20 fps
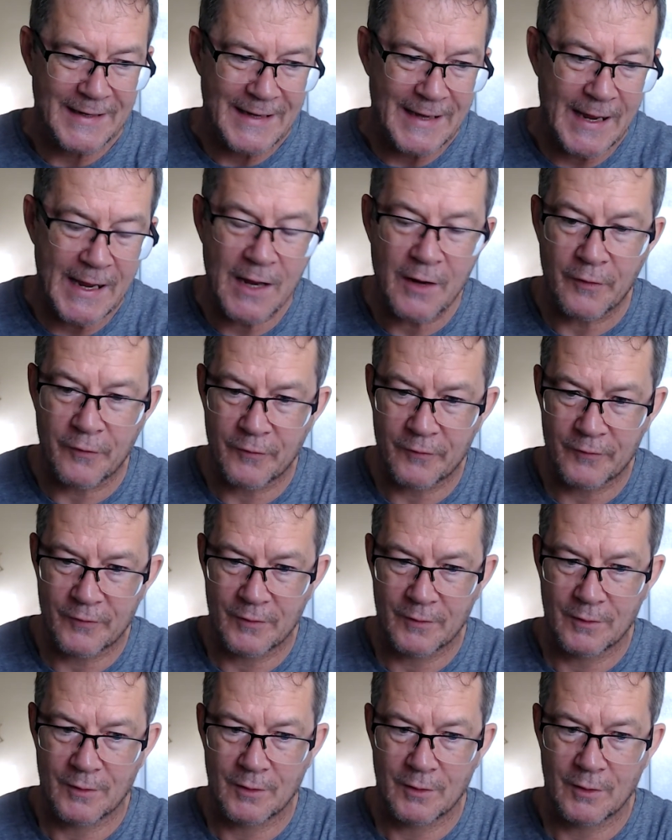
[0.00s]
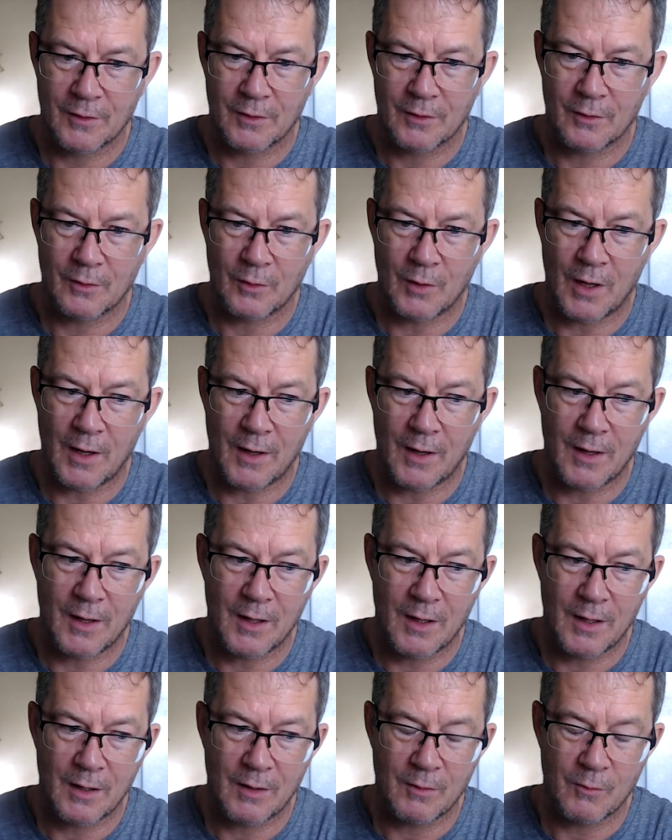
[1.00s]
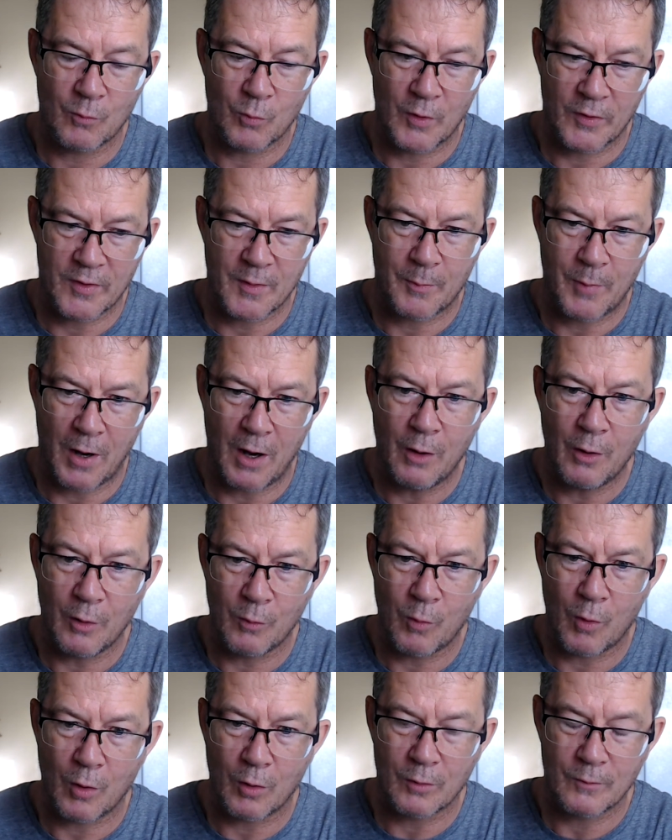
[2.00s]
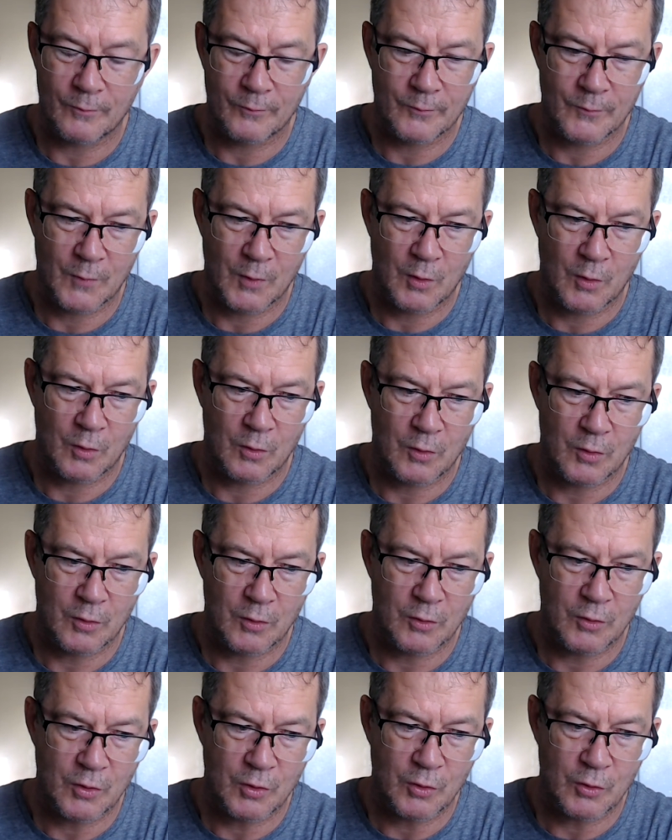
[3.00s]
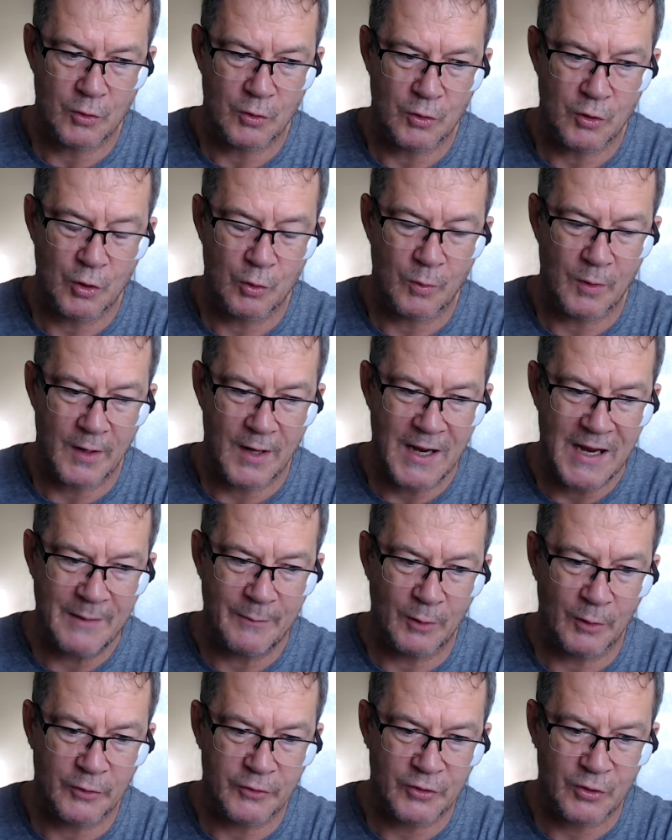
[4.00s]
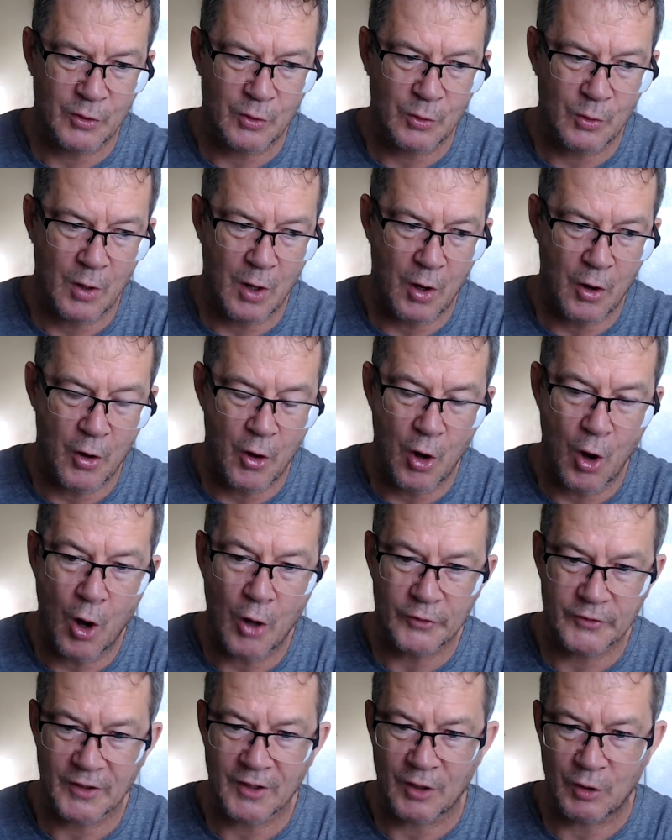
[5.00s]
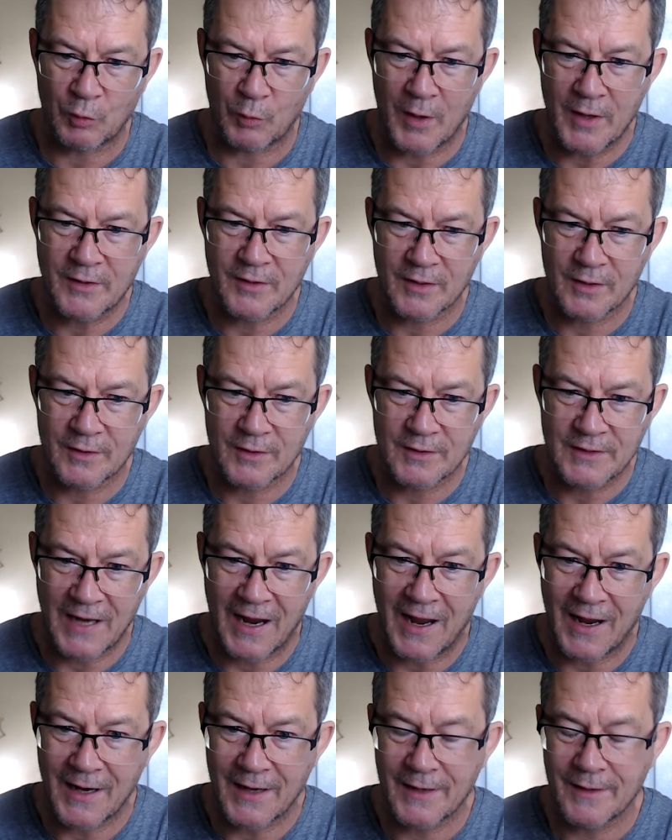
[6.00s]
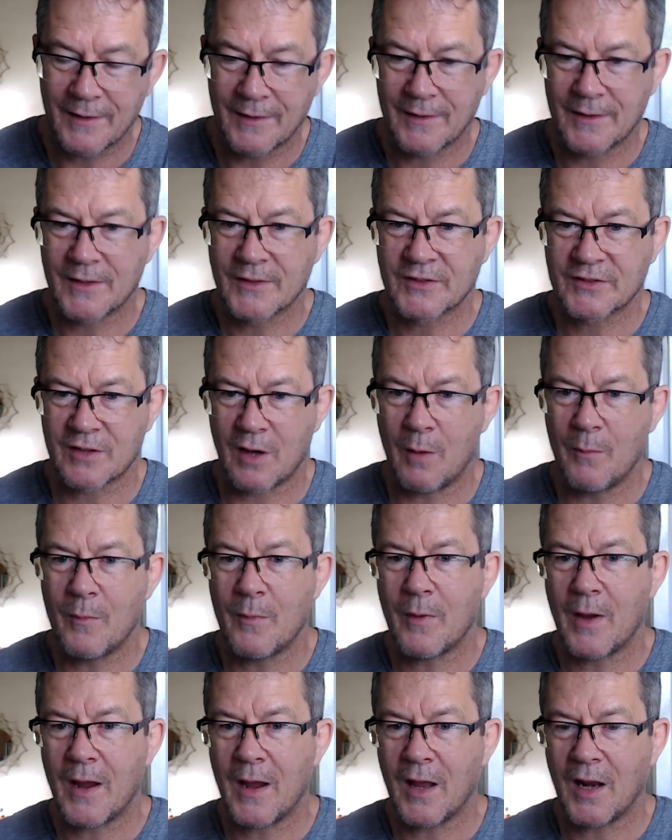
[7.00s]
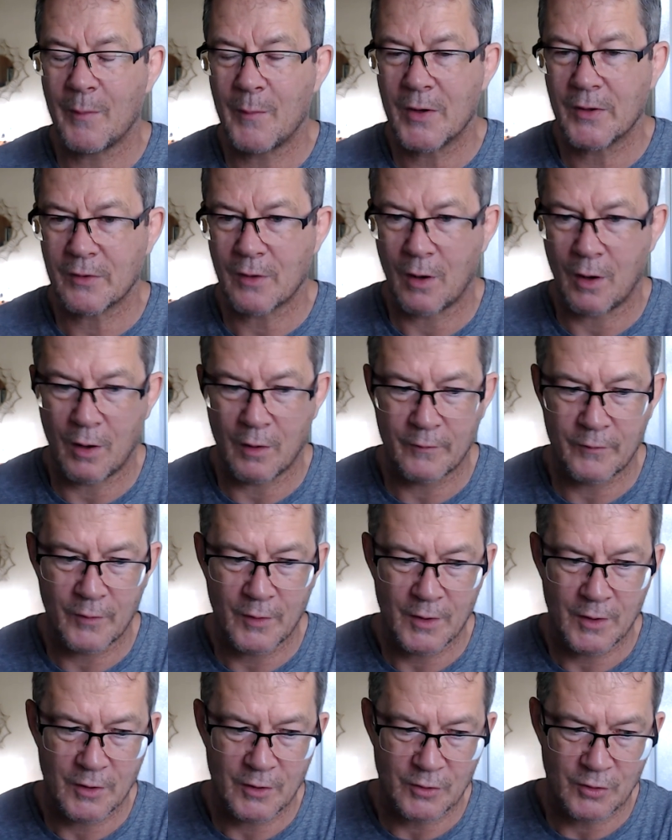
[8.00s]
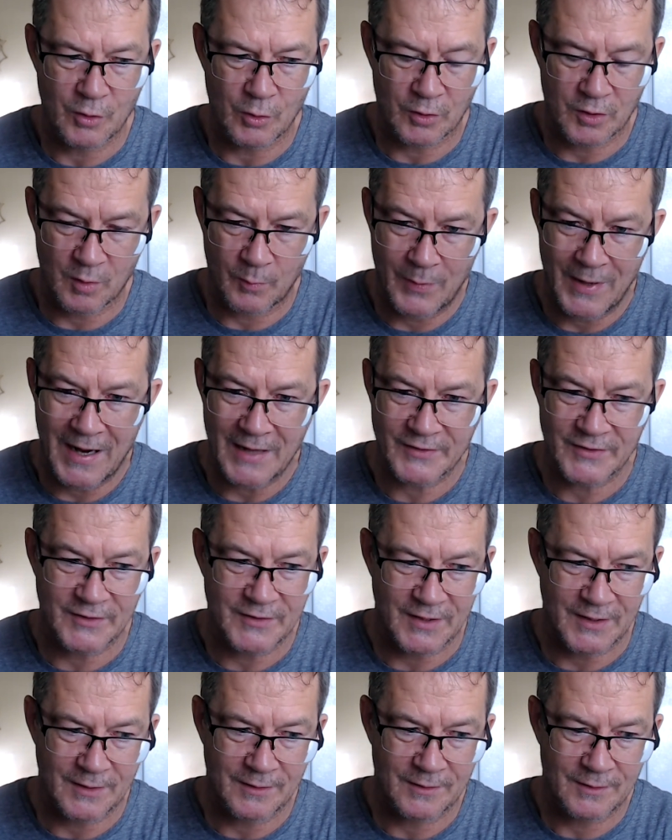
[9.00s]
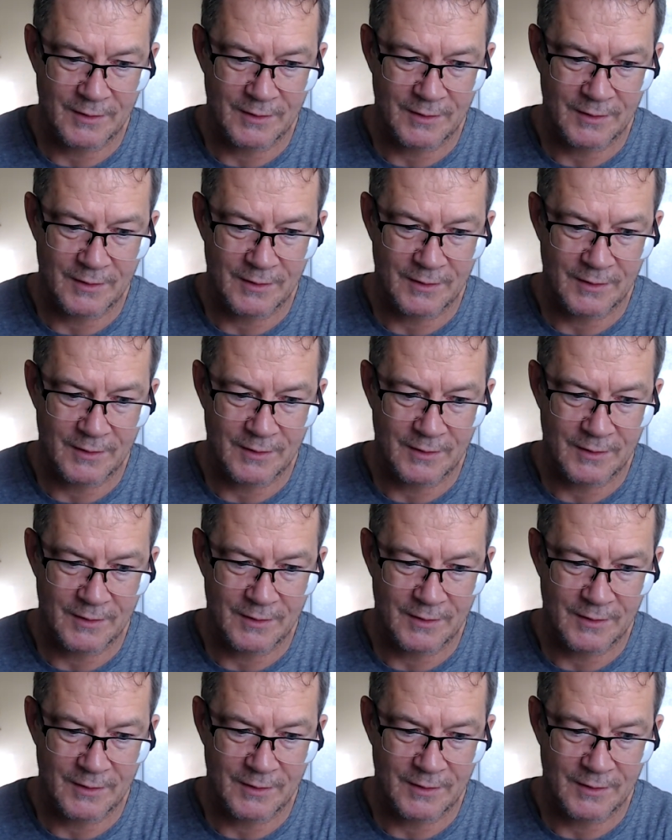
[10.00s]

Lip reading: if with the Powerwall, you were able to not grid tie some element of your capacity,